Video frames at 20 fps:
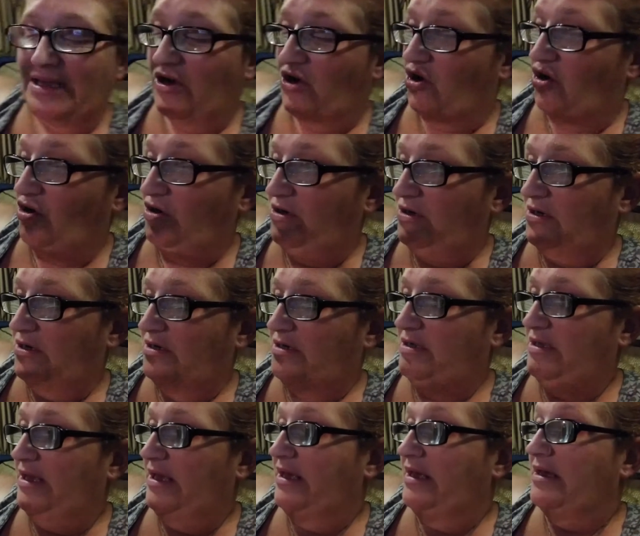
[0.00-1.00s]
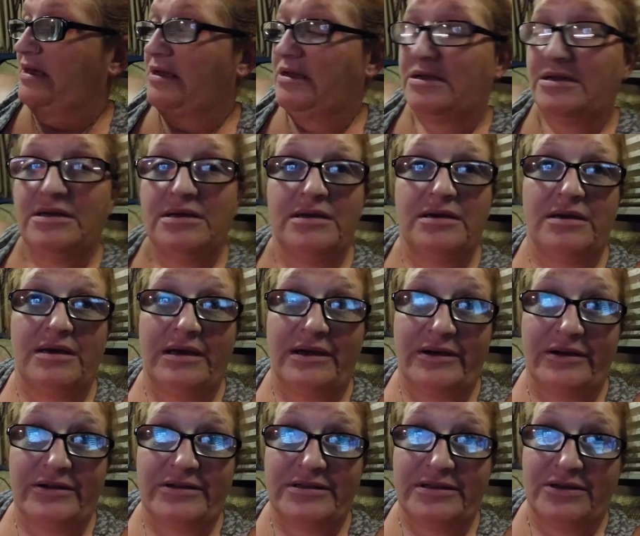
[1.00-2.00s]
hurt, and it
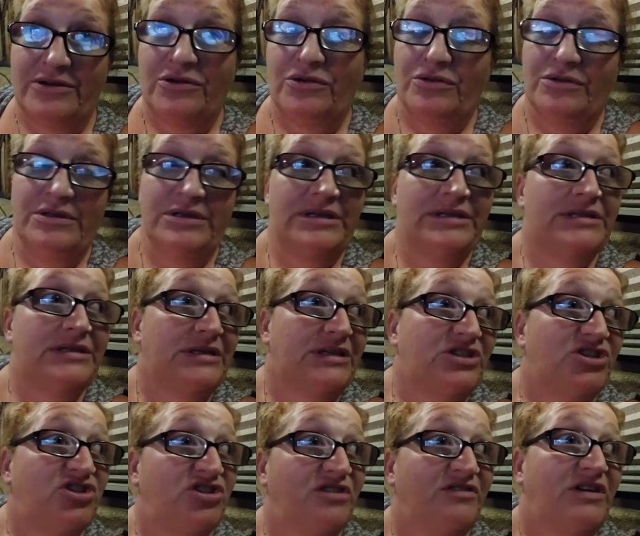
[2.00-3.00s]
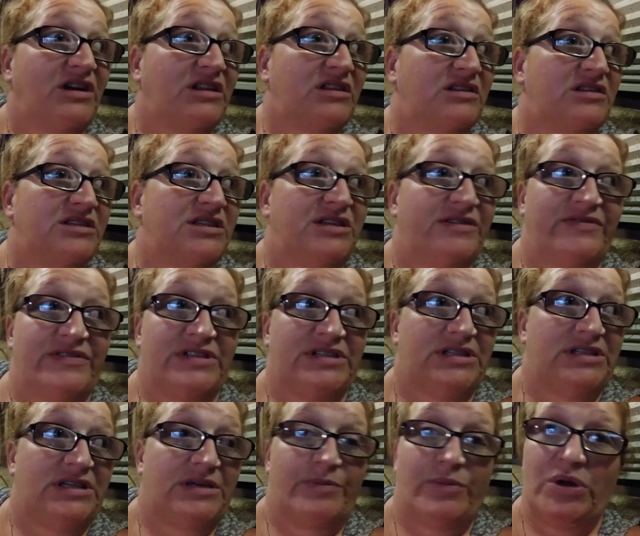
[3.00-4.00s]
hurts to hold this. And I should have got the selfie
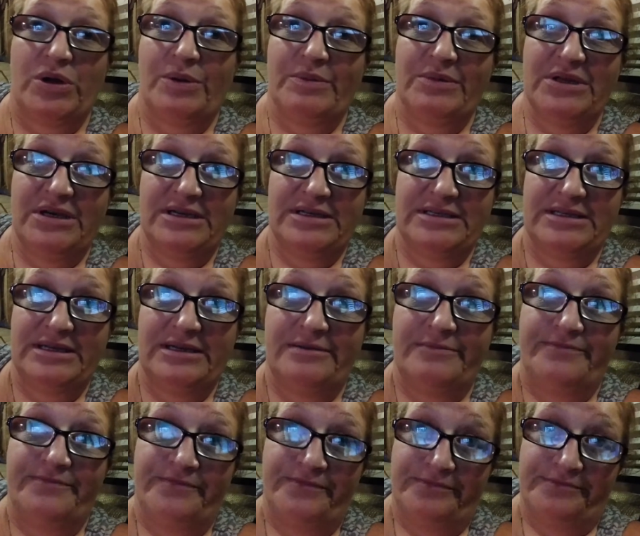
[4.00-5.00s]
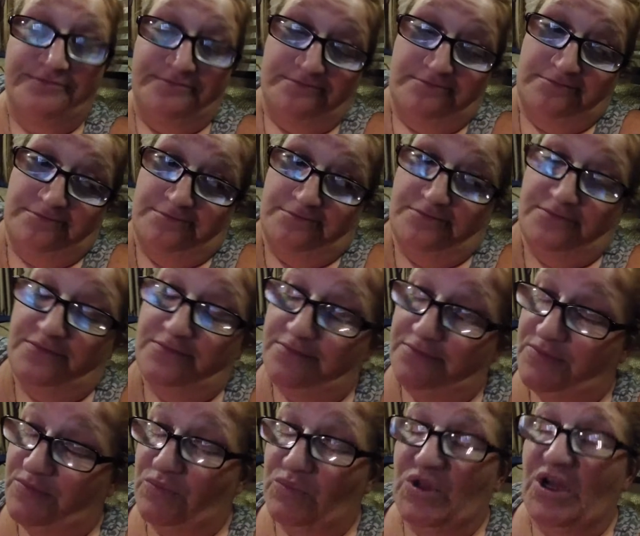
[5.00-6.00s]
stick, but I'm lazy.
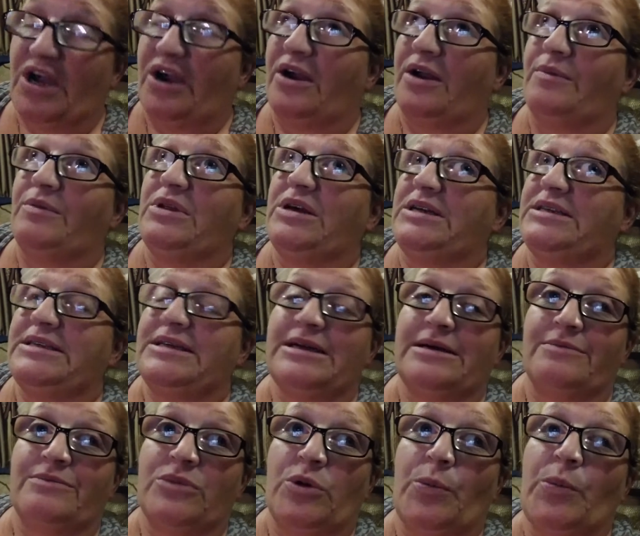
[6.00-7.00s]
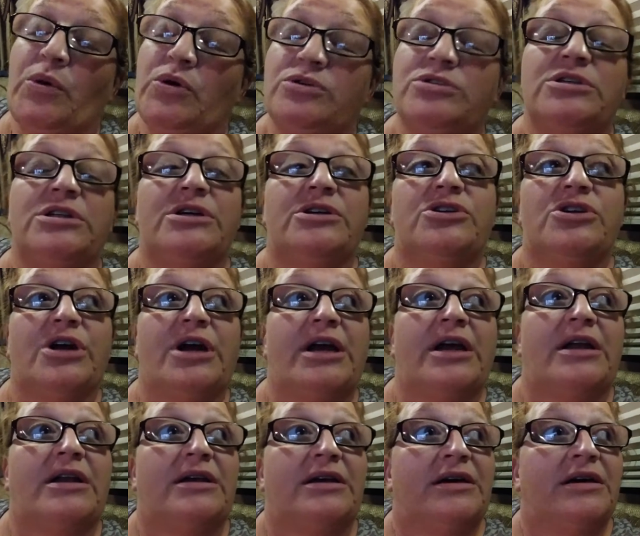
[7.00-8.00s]
I'm tired, I'm lazy, I'm emotionally
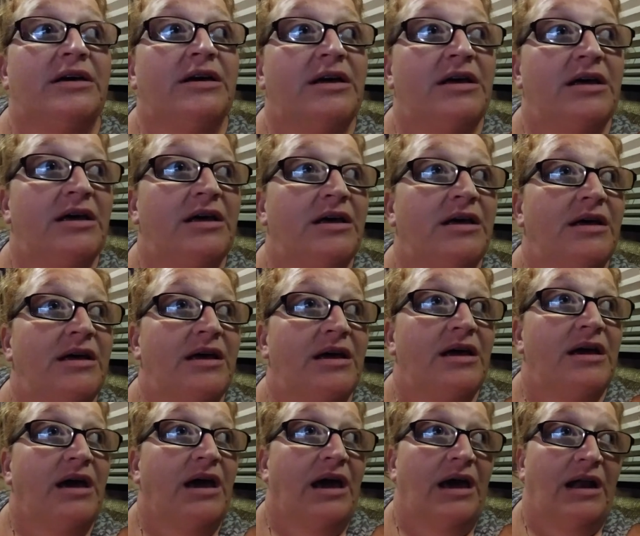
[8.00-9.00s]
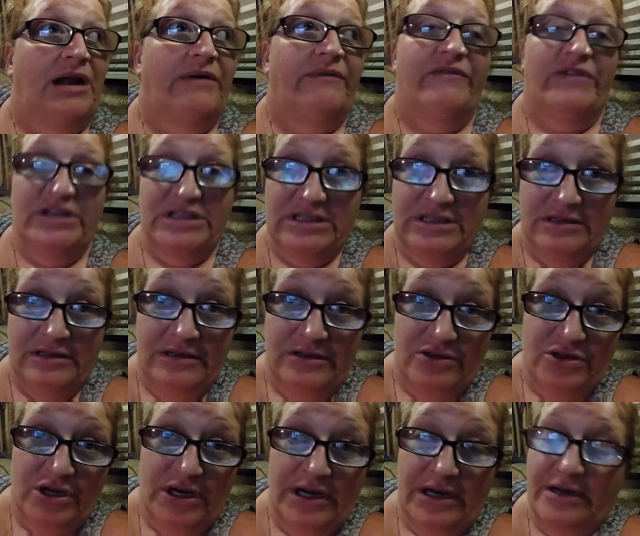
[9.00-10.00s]
drained, and I'm physically
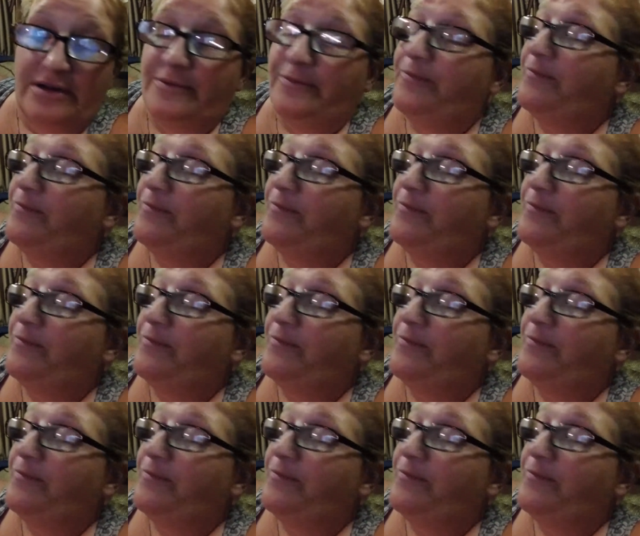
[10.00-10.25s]
drained.